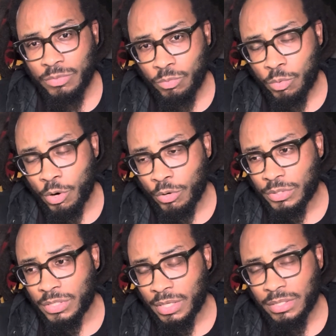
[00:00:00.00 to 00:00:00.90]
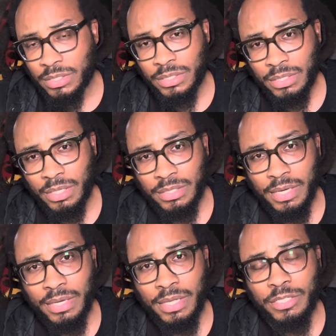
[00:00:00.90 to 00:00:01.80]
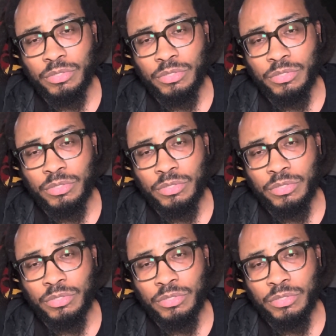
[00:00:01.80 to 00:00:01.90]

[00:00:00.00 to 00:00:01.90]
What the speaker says: word sentences and things of that nature.